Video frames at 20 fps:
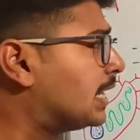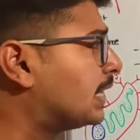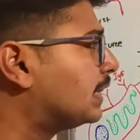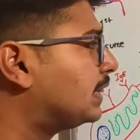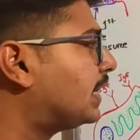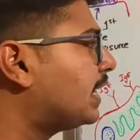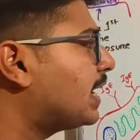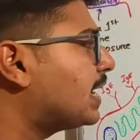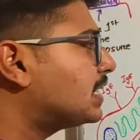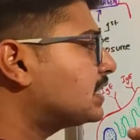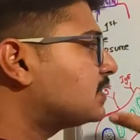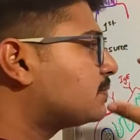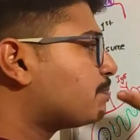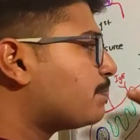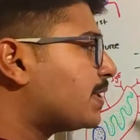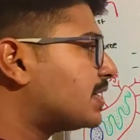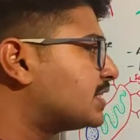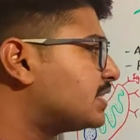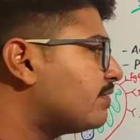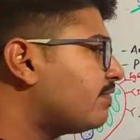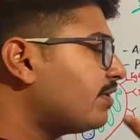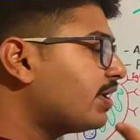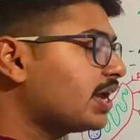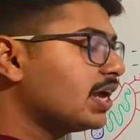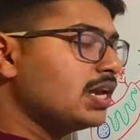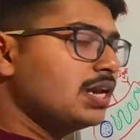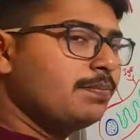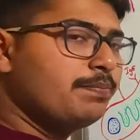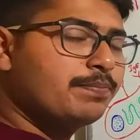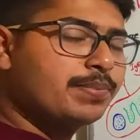They are
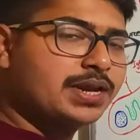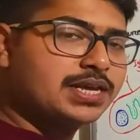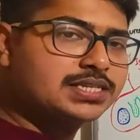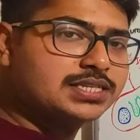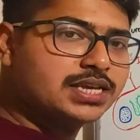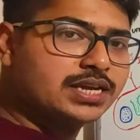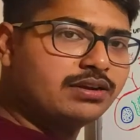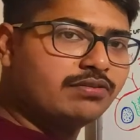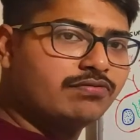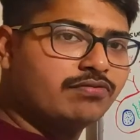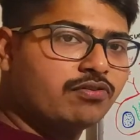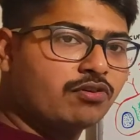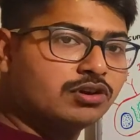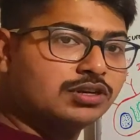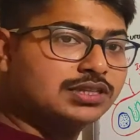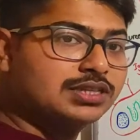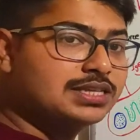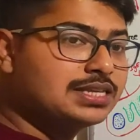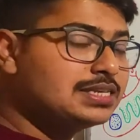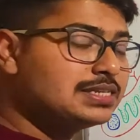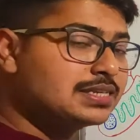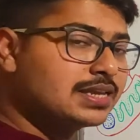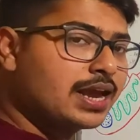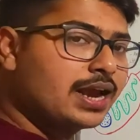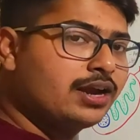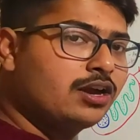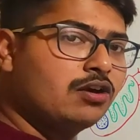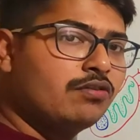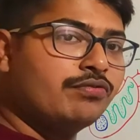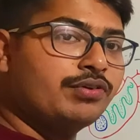specifically present for this
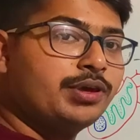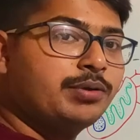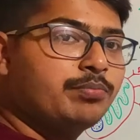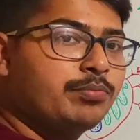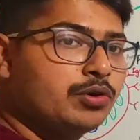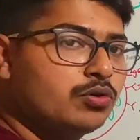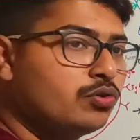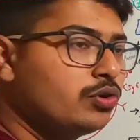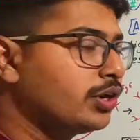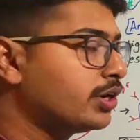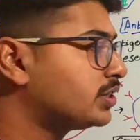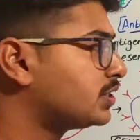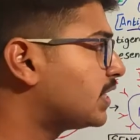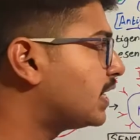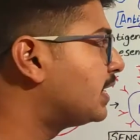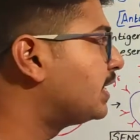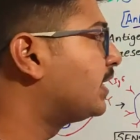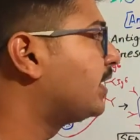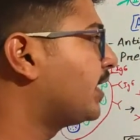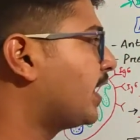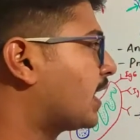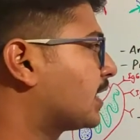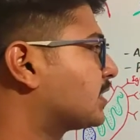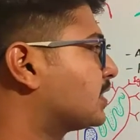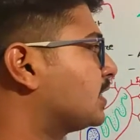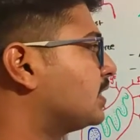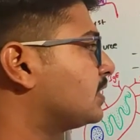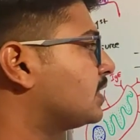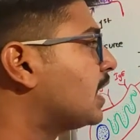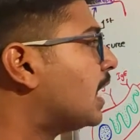kind of immune cell
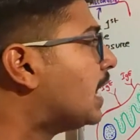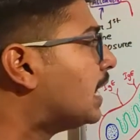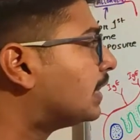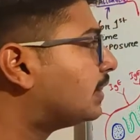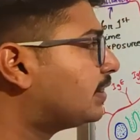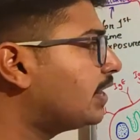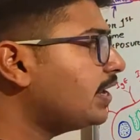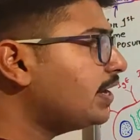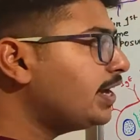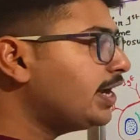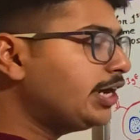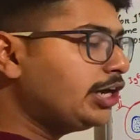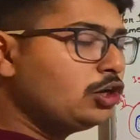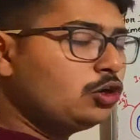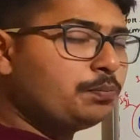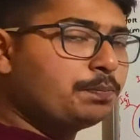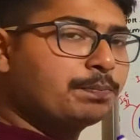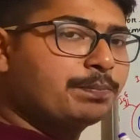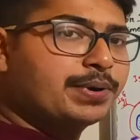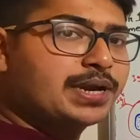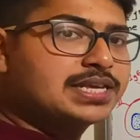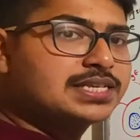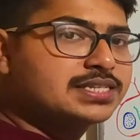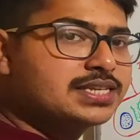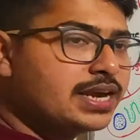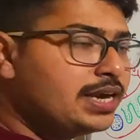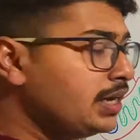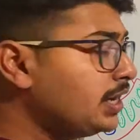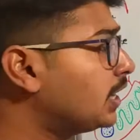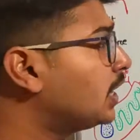reactions. They need to
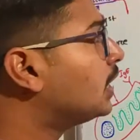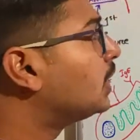present